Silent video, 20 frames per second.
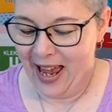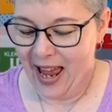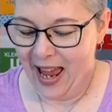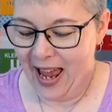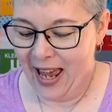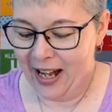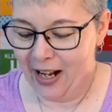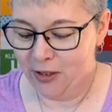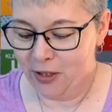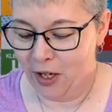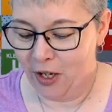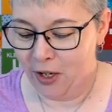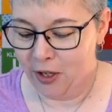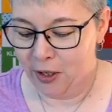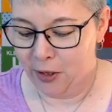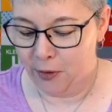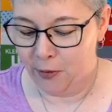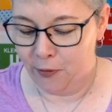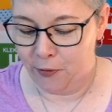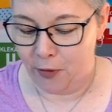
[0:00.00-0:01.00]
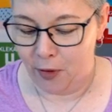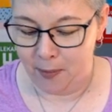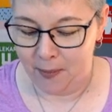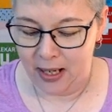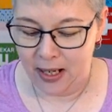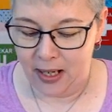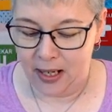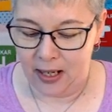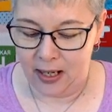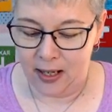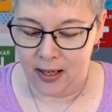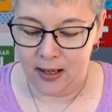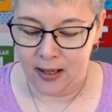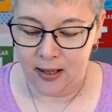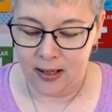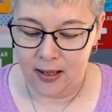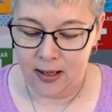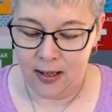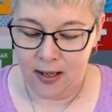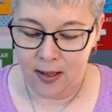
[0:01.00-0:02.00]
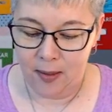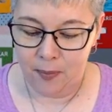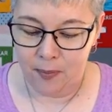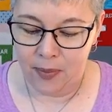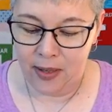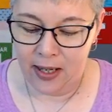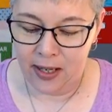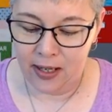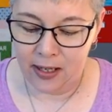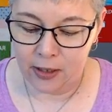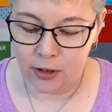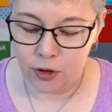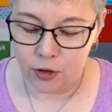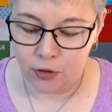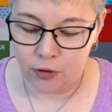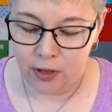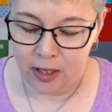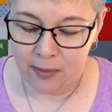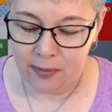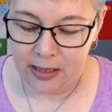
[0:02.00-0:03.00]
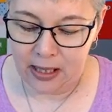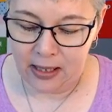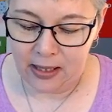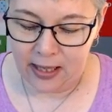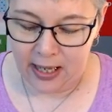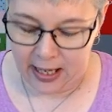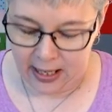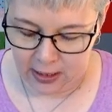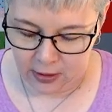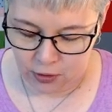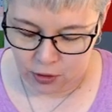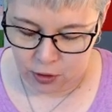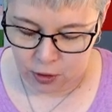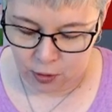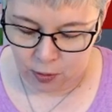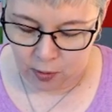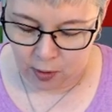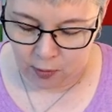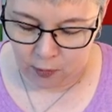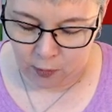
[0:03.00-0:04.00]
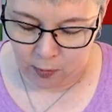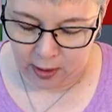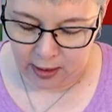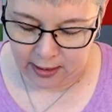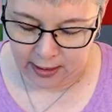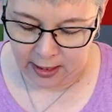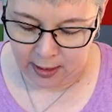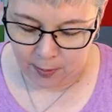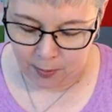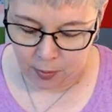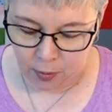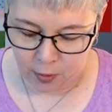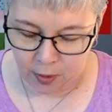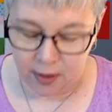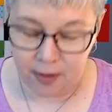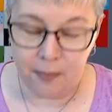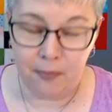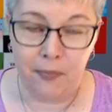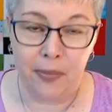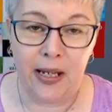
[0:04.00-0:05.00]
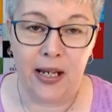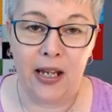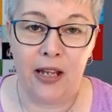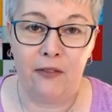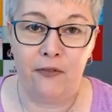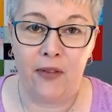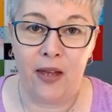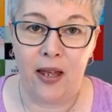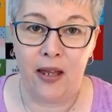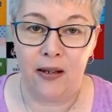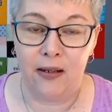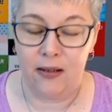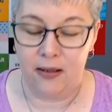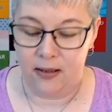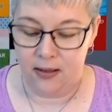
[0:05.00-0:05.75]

and I'll tell you, for me, being extremely late to a really important big event,